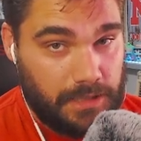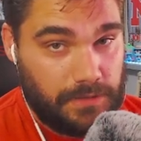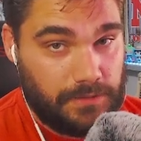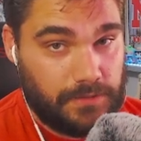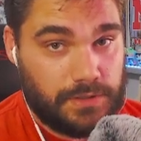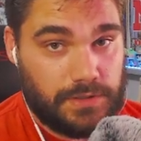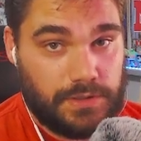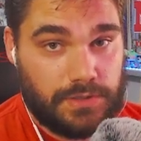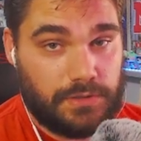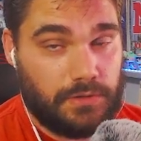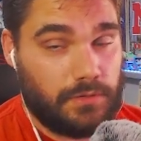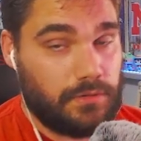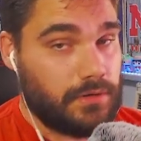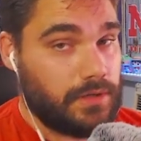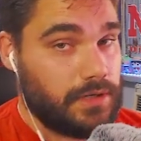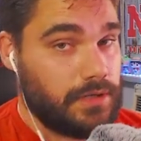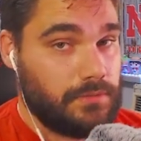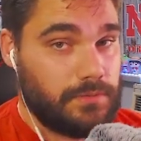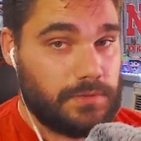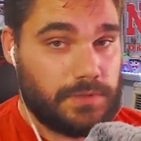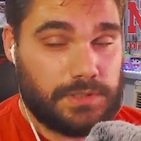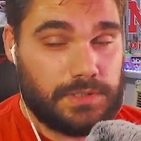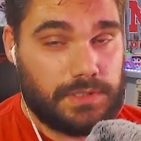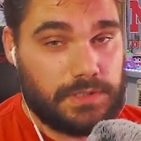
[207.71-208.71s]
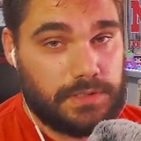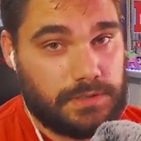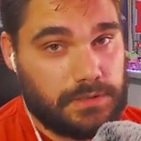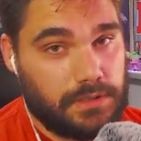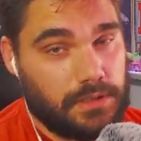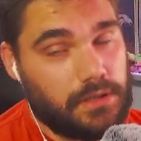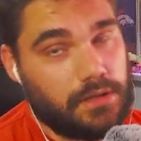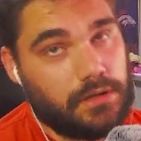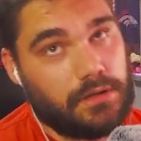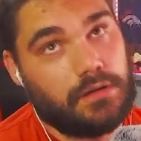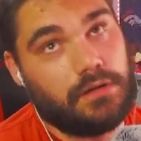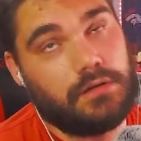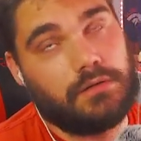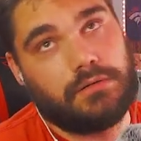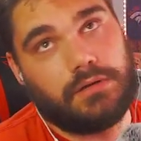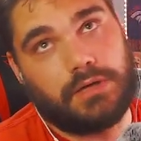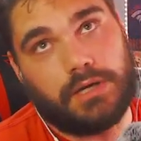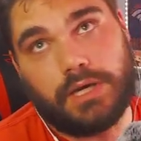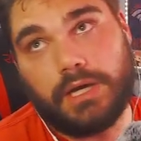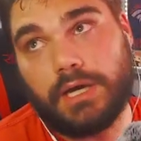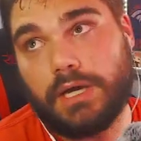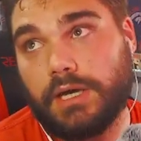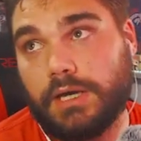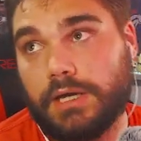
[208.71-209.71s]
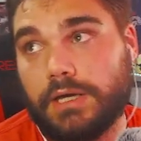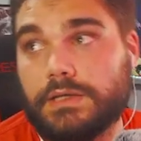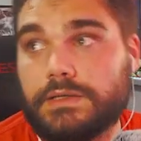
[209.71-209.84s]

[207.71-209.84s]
The story was just like, okay,